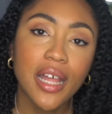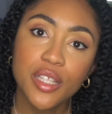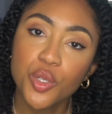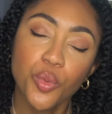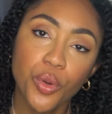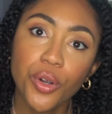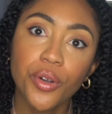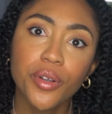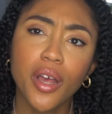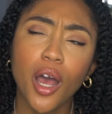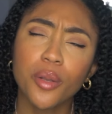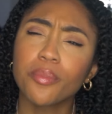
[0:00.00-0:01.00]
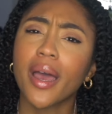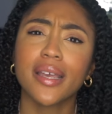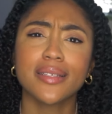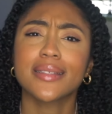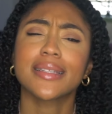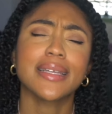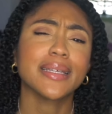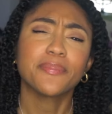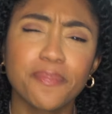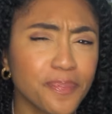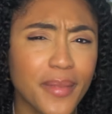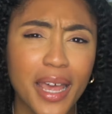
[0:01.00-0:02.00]
that's a word, unbiasedly.
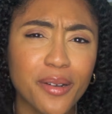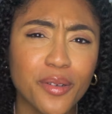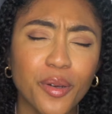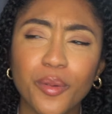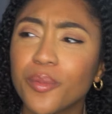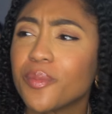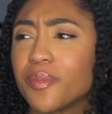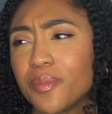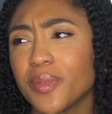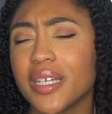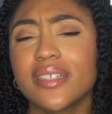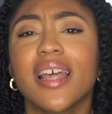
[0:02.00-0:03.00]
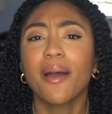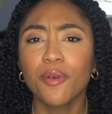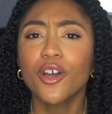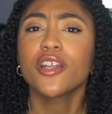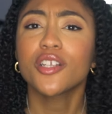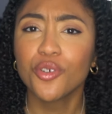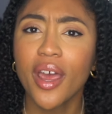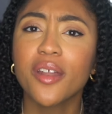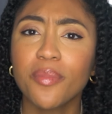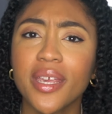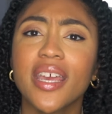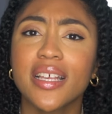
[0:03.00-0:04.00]
I don't know. But I'm going to try to
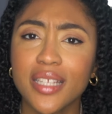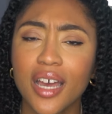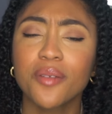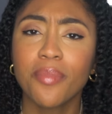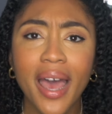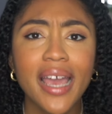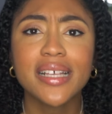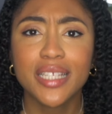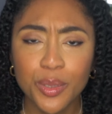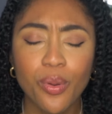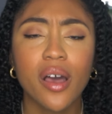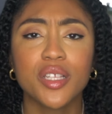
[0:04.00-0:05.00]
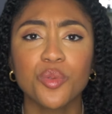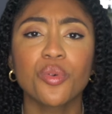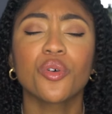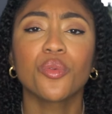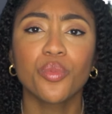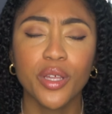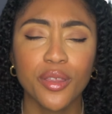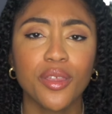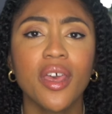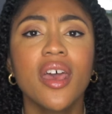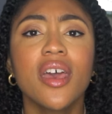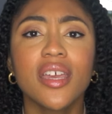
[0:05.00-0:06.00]
be as unbiased as possible
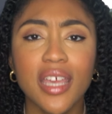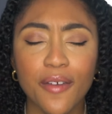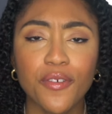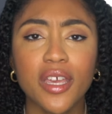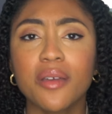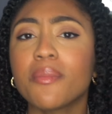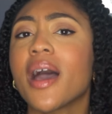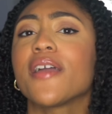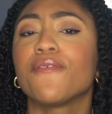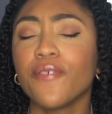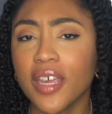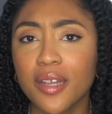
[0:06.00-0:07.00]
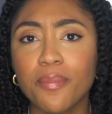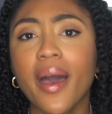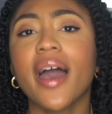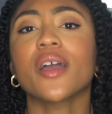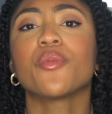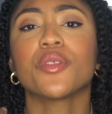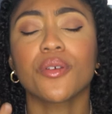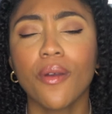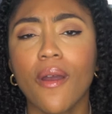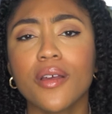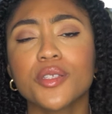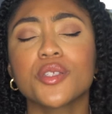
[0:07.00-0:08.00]
with giving my feedback with
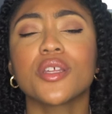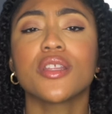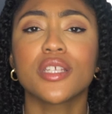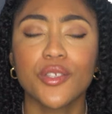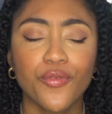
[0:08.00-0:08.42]
regards to this